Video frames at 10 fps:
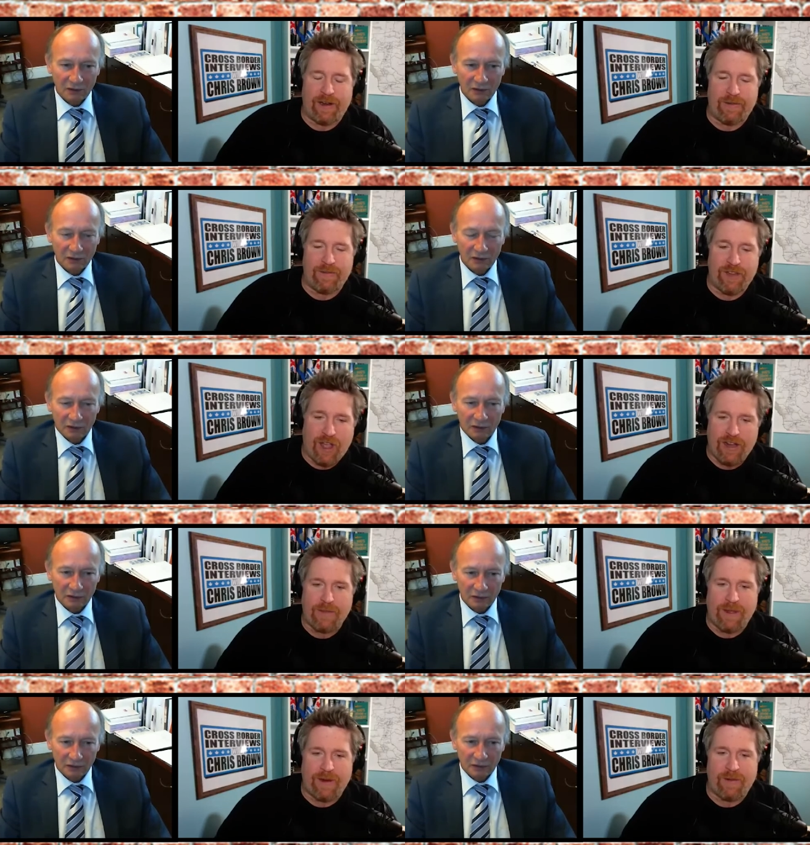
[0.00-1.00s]
Speaker 1: and talk
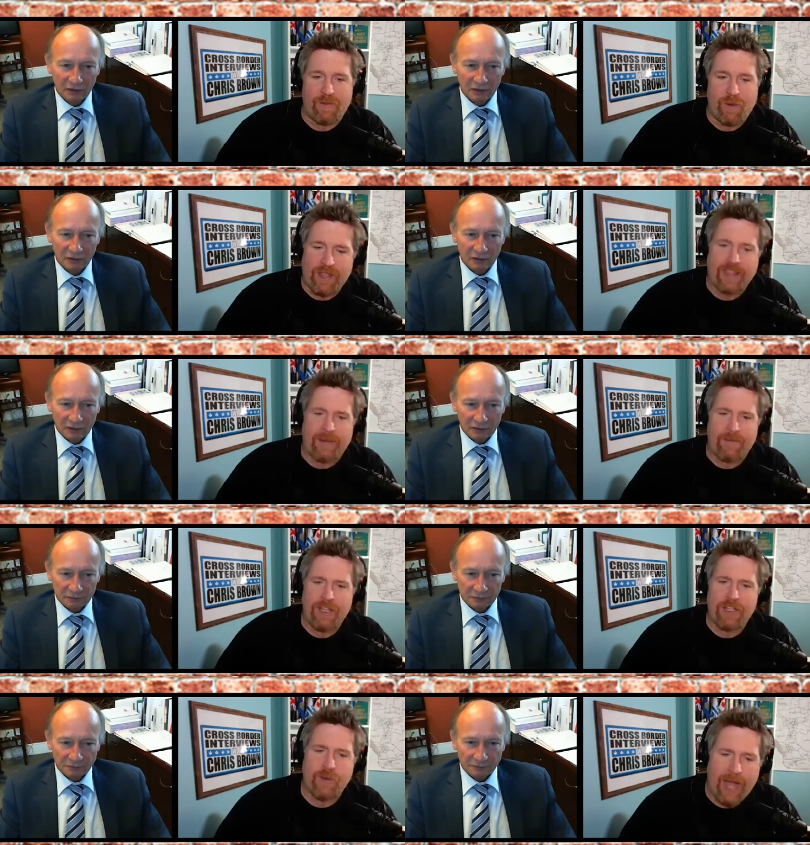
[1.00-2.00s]
about it with them.
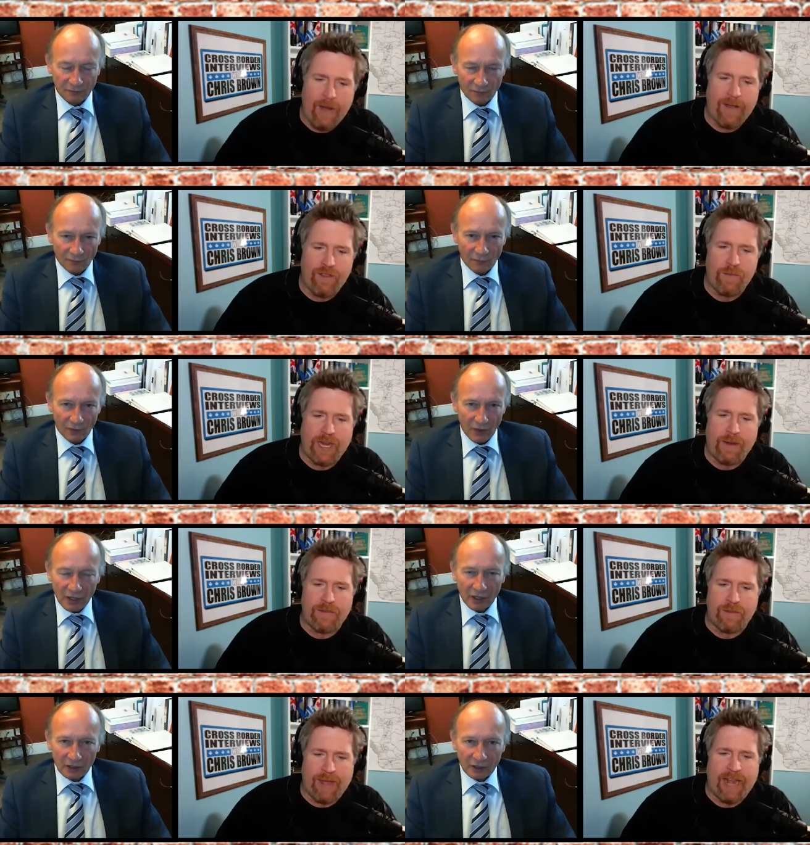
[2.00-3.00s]
So how have you been
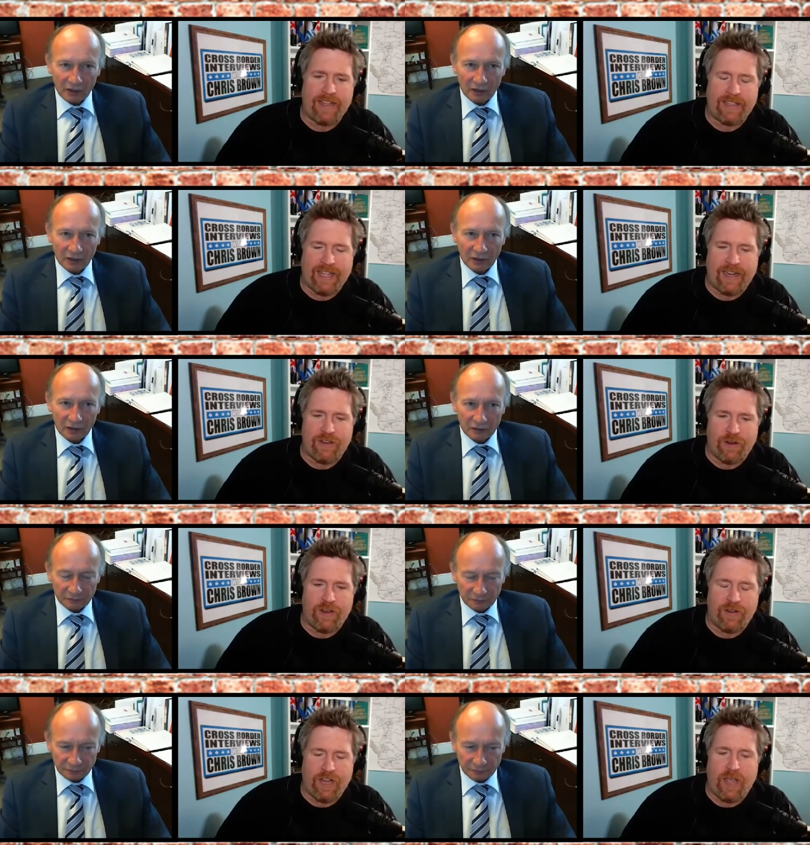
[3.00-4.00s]
able to balance that during
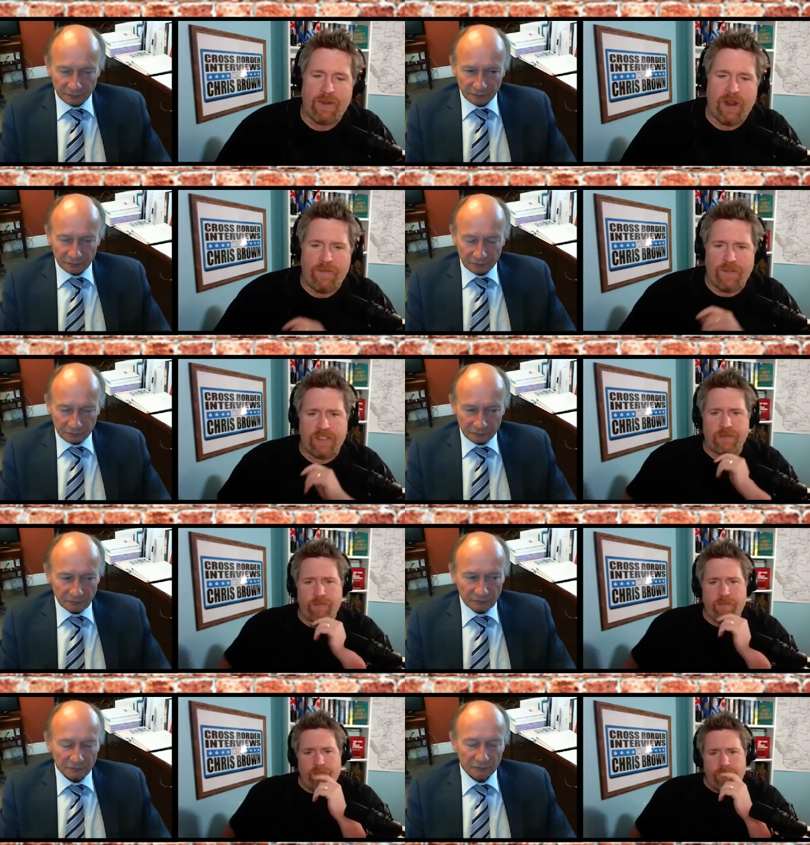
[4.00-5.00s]
your time in office?
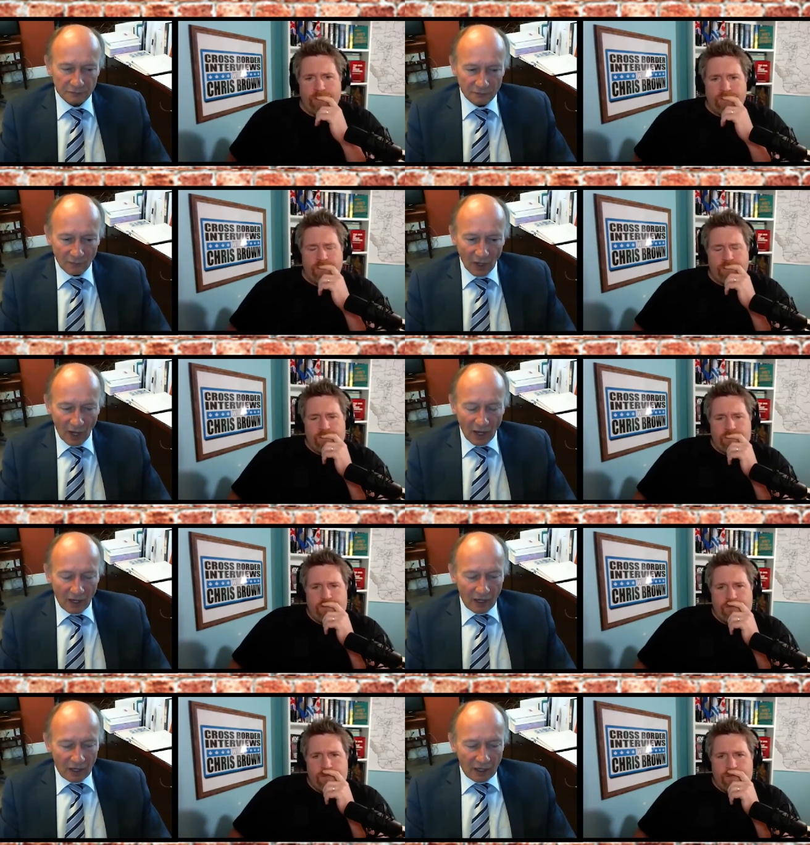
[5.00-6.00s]

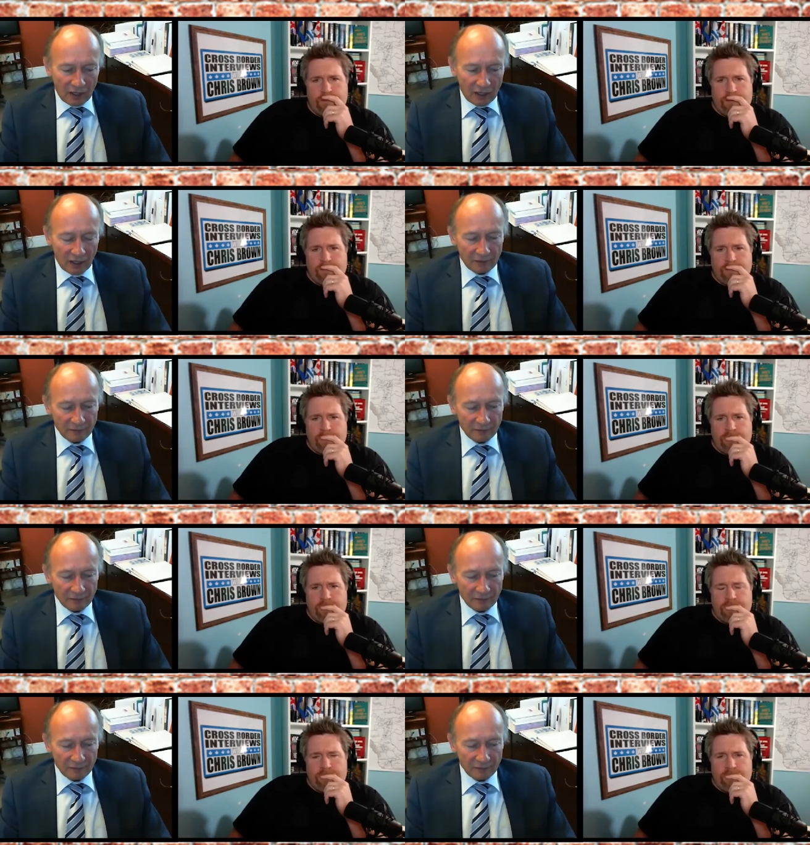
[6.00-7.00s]
Speaker 2: Um,
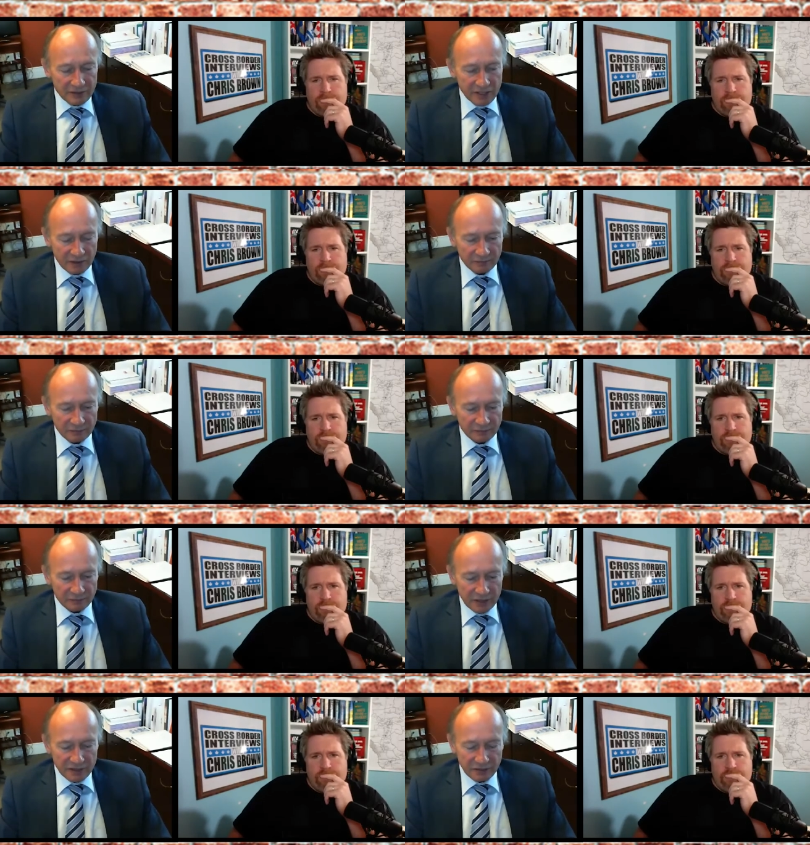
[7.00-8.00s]
that's a
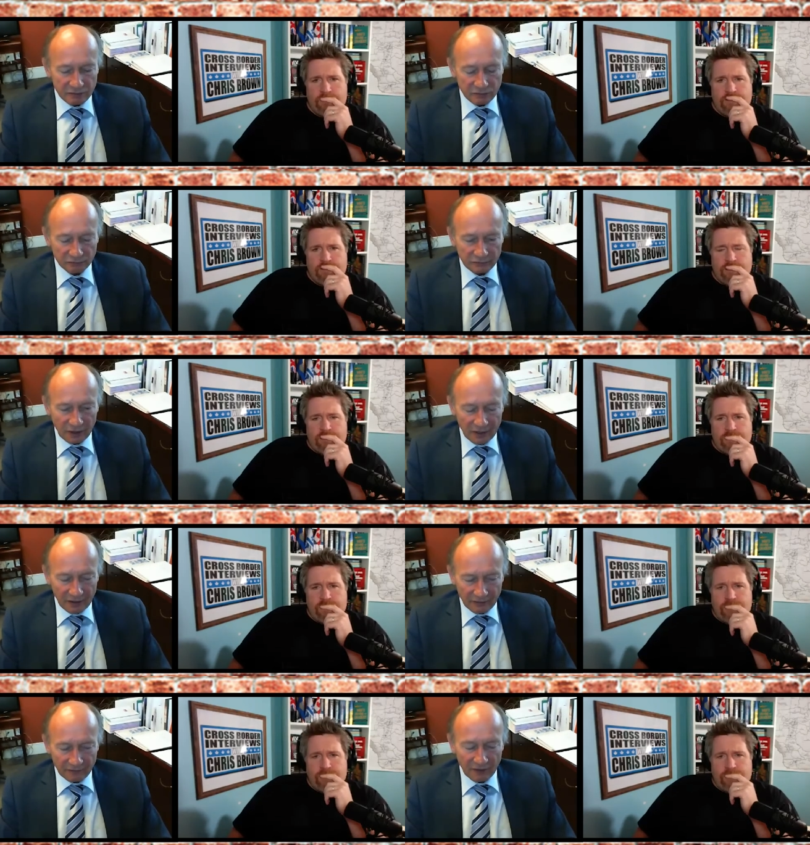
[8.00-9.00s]
that's a,
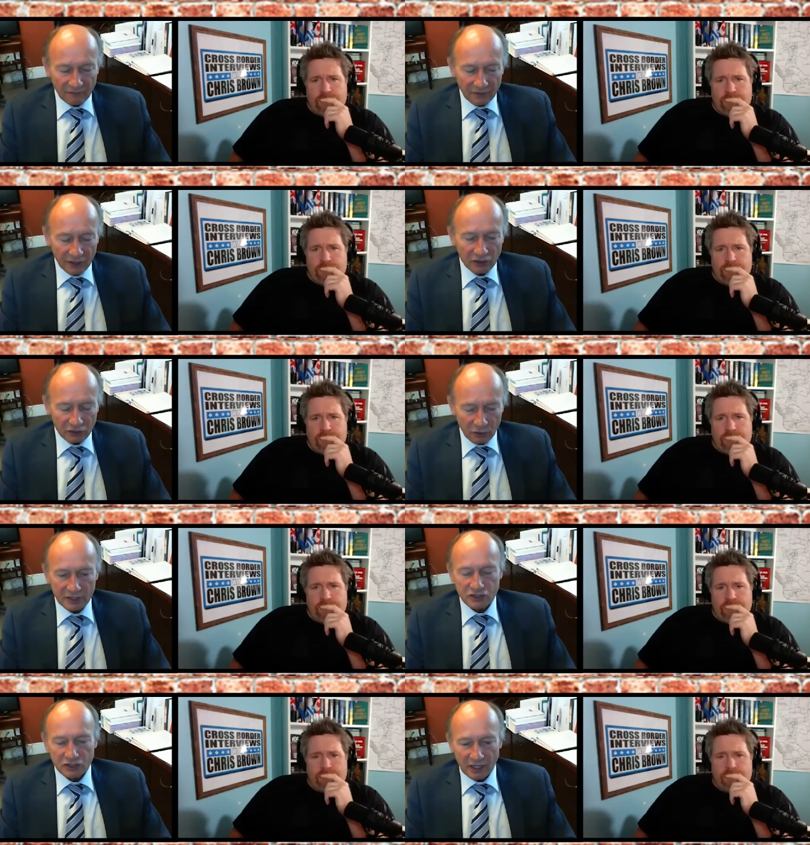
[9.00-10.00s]
a very good
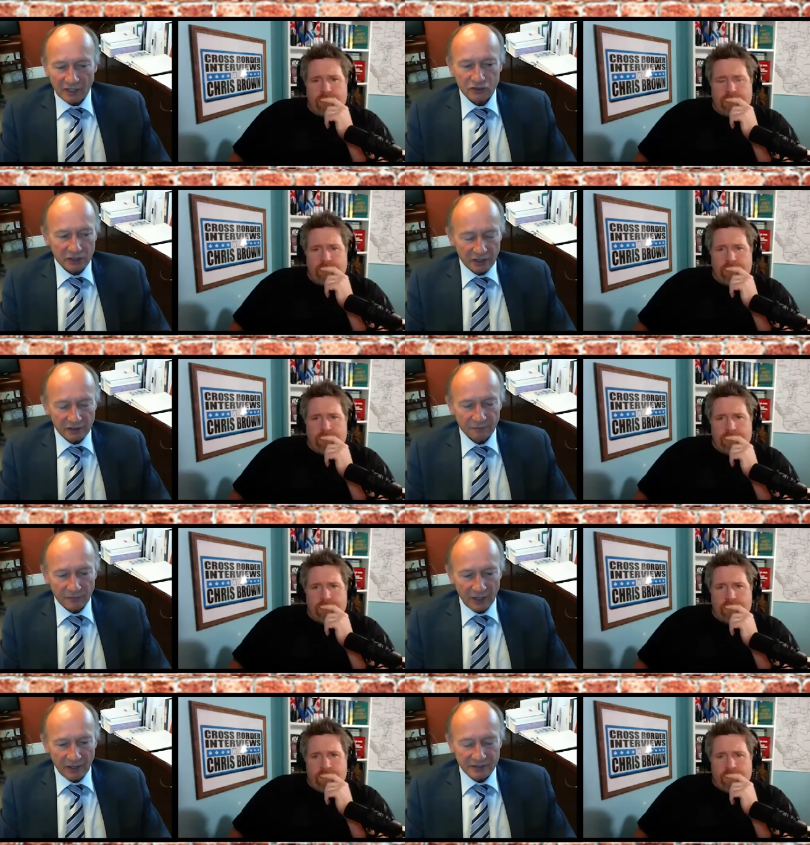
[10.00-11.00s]
question, actually, um,
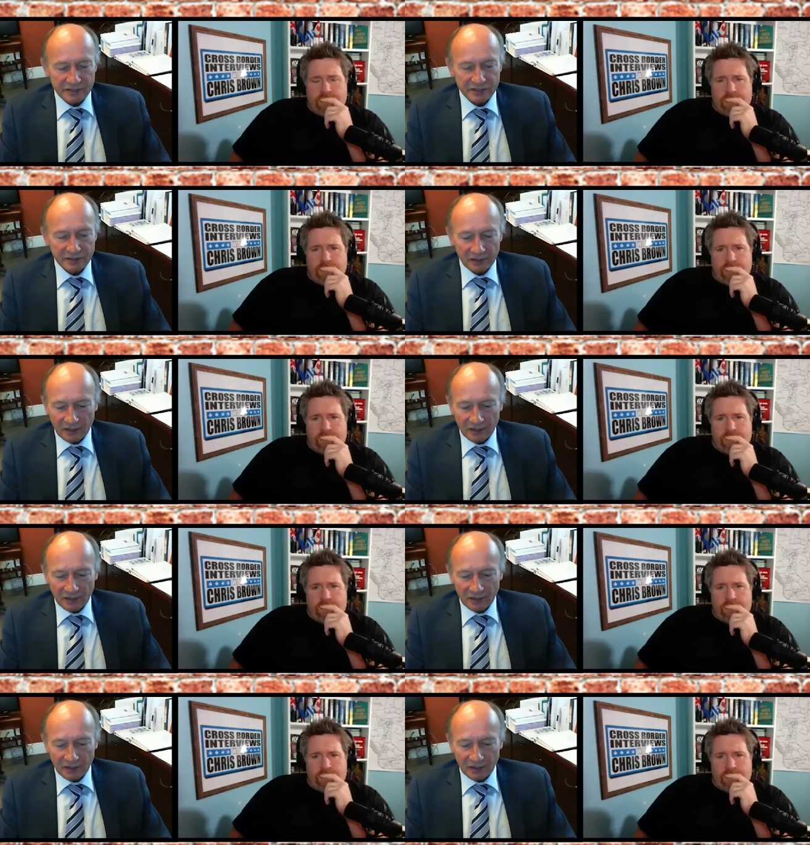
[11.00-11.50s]
and it's